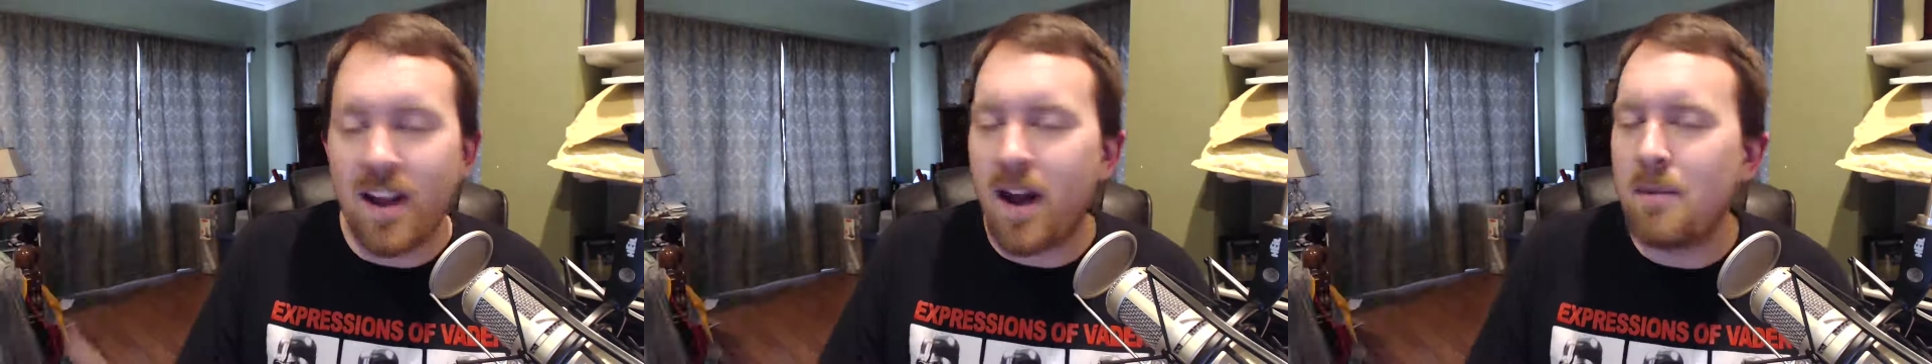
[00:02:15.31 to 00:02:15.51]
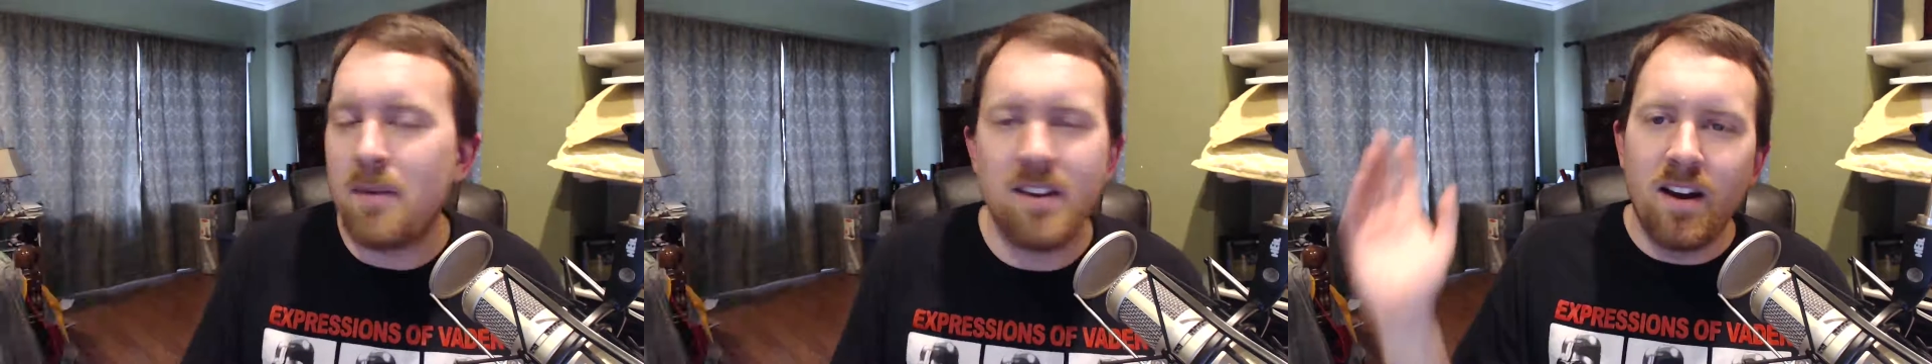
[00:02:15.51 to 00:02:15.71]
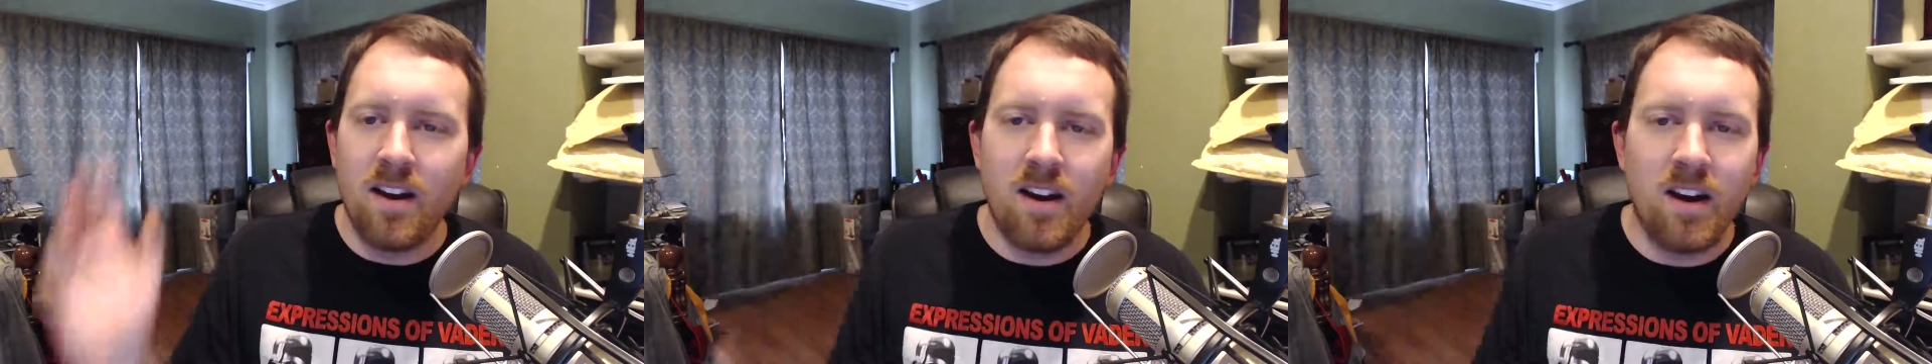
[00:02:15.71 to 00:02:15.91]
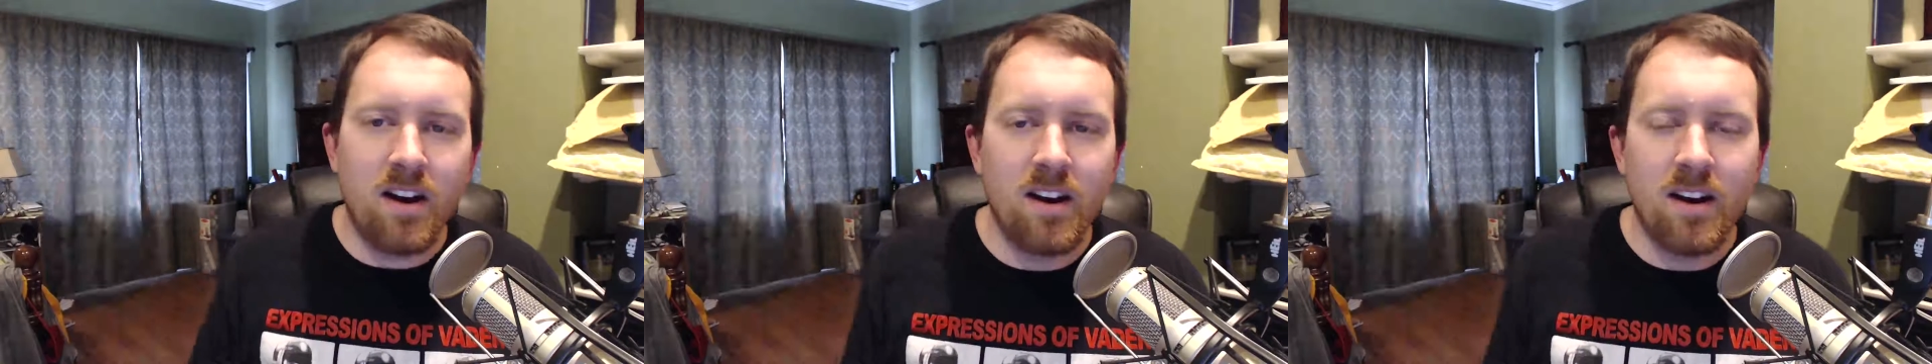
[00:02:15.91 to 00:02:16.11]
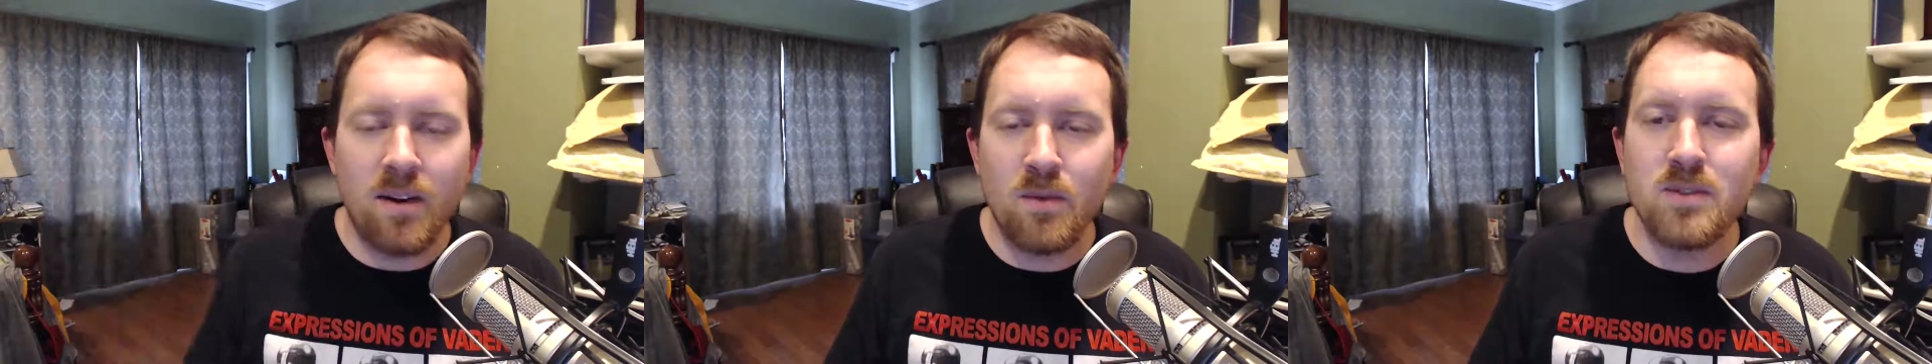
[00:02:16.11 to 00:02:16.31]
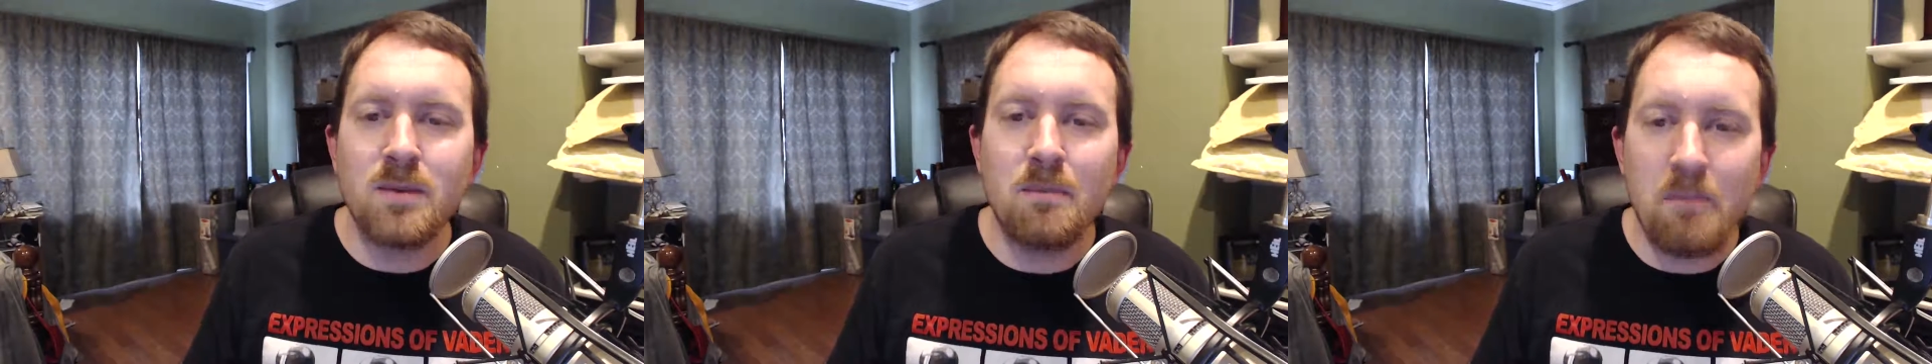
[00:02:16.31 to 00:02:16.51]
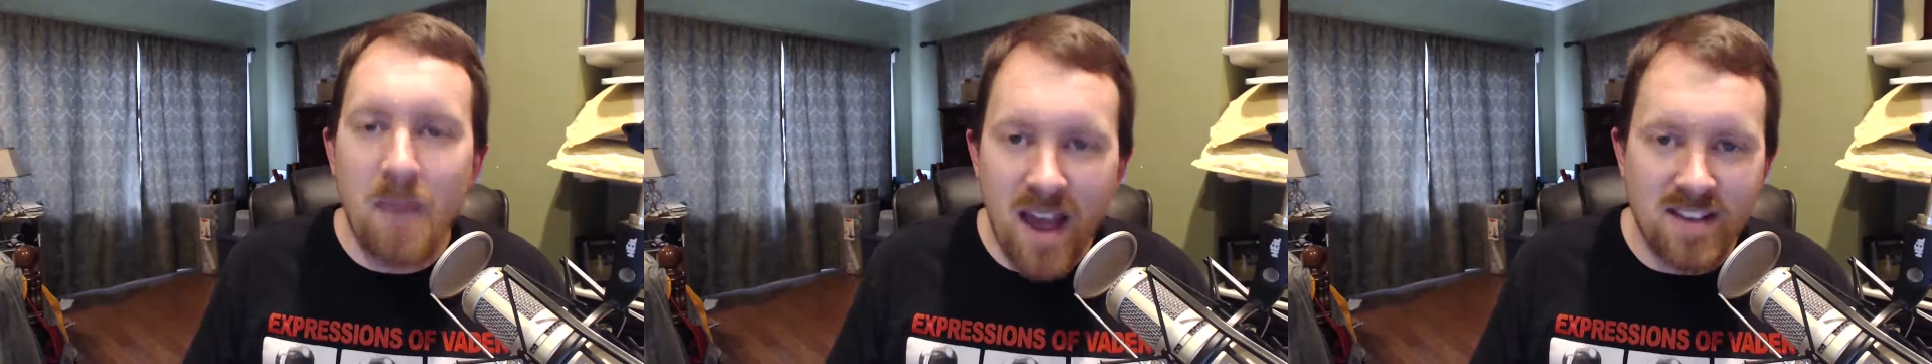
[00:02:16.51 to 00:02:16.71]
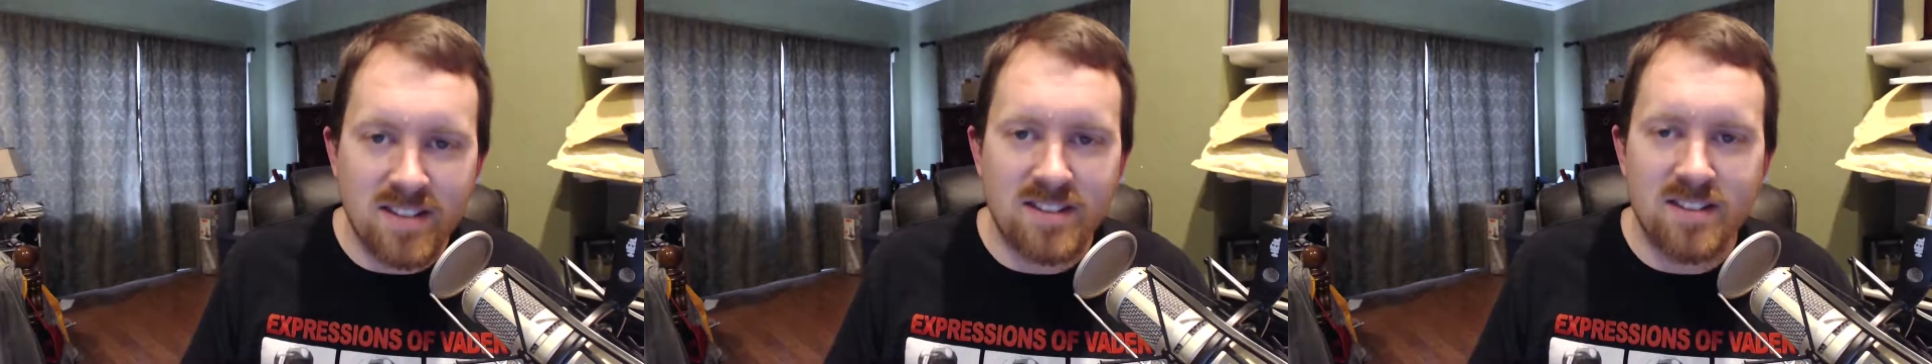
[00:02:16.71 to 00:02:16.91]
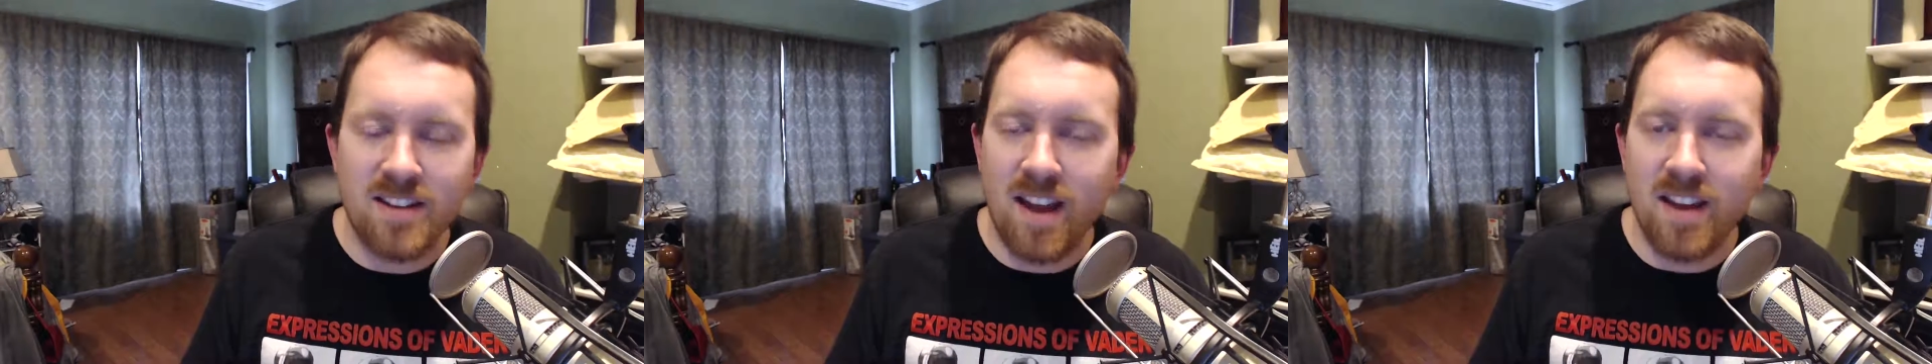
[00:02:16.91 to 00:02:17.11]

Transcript: I mean, oh, it was a mess.